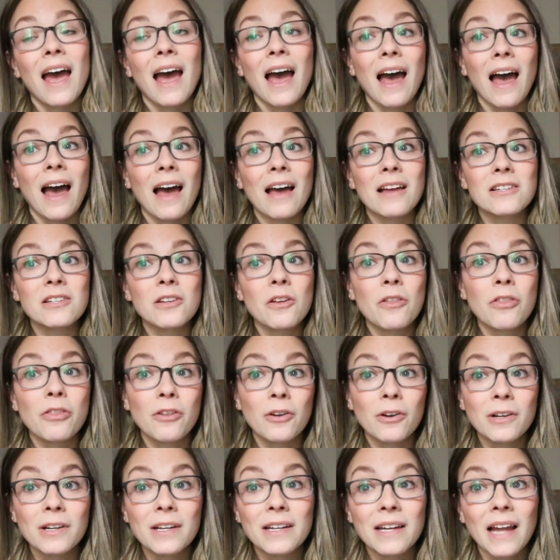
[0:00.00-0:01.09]
at
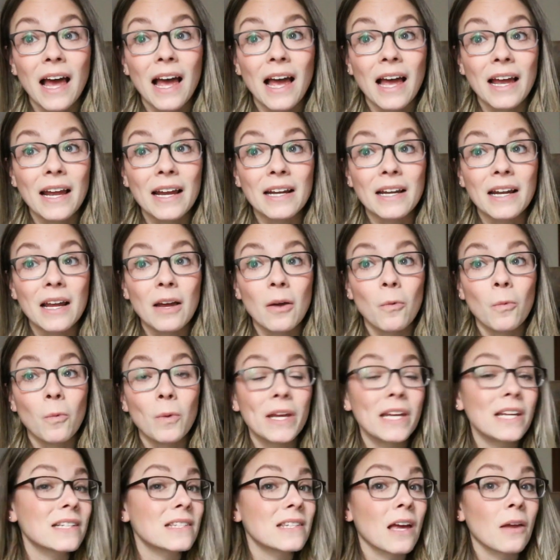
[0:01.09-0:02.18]
39
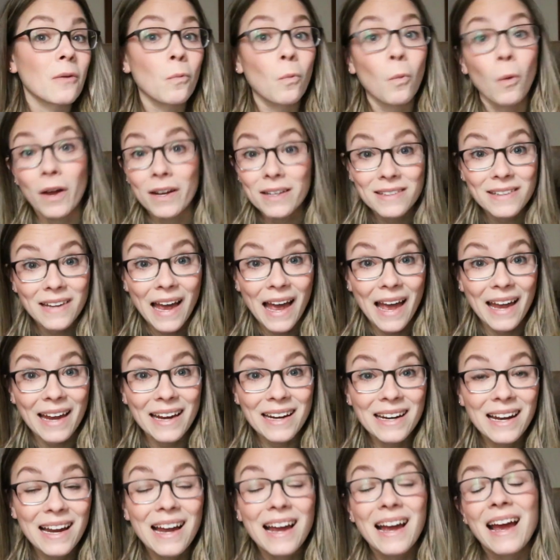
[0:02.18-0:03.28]
weeks and 1
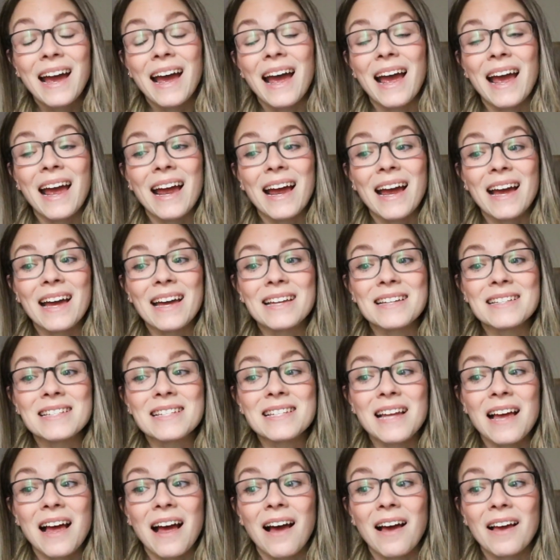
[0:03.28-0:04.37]
day.
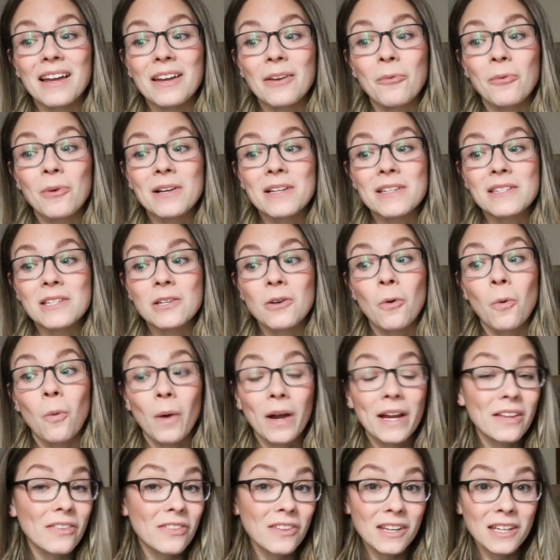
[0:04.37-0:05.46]
And it was
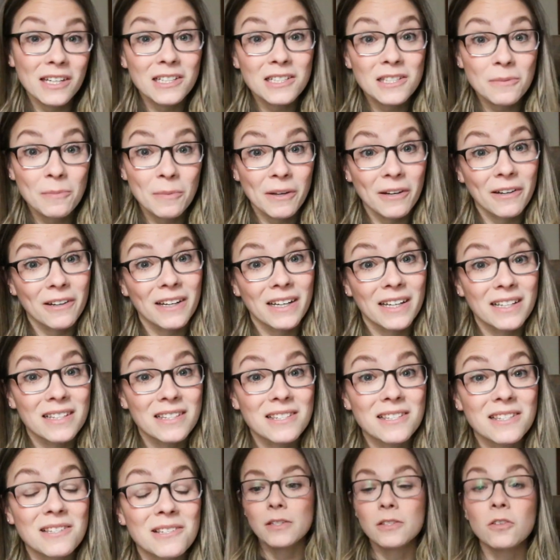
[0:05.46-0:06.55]
quite the
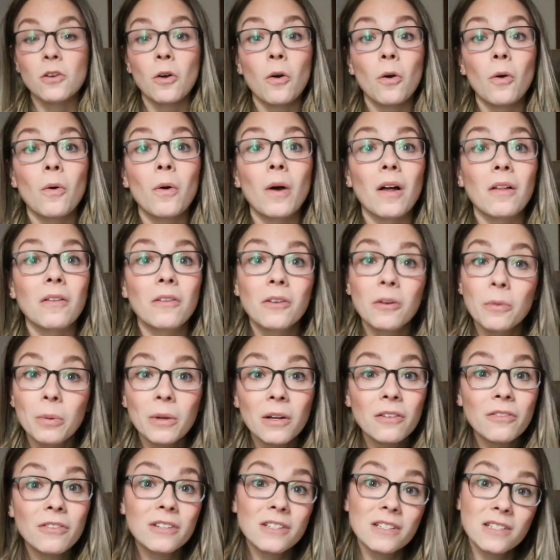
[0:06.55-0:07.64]
experience. So a little
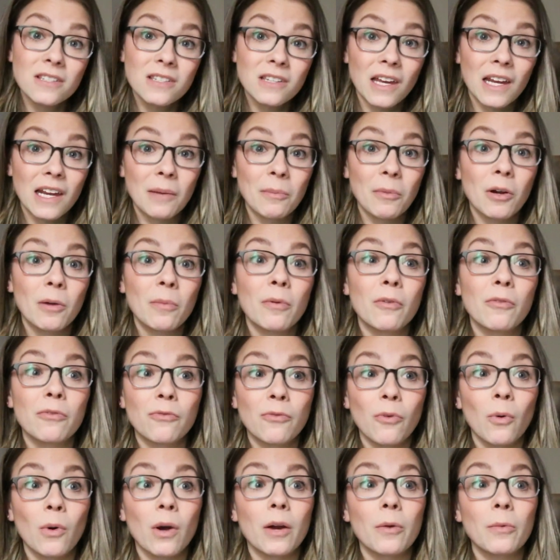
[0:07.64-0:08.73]
bit of a disclaimer
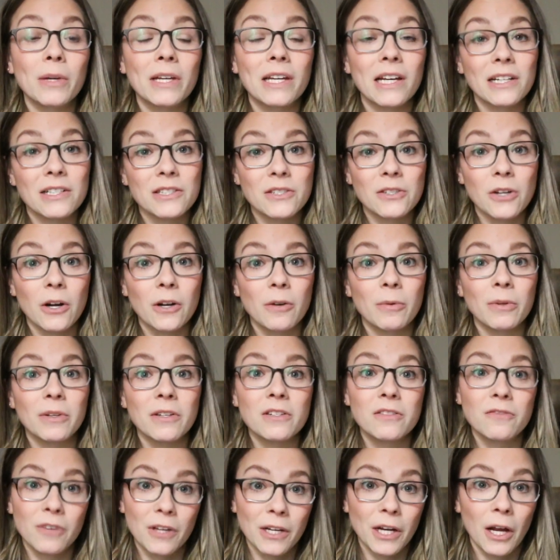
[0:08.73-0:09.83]
before we get started with
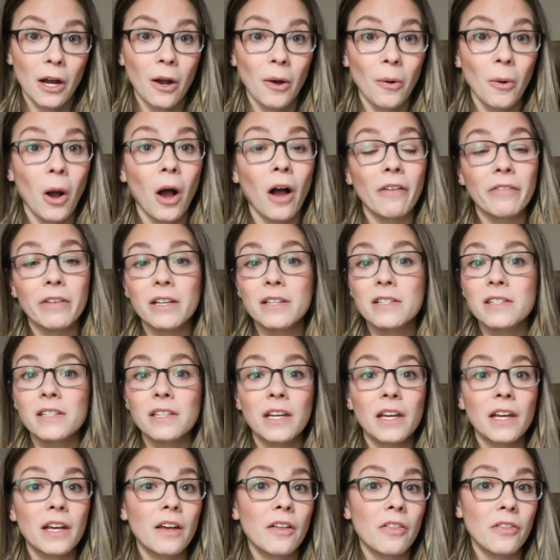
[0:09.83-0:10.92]
this video.
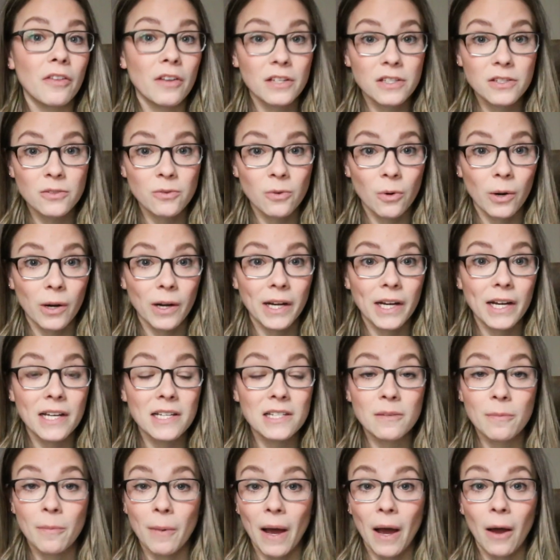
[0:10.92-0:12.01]
Obviously, this story
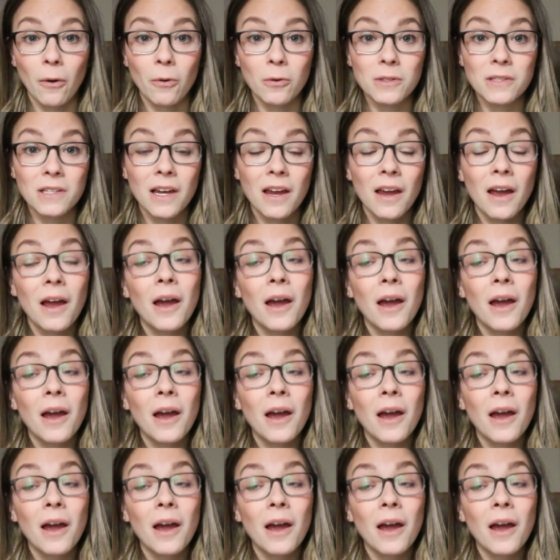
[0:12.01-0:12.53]
is about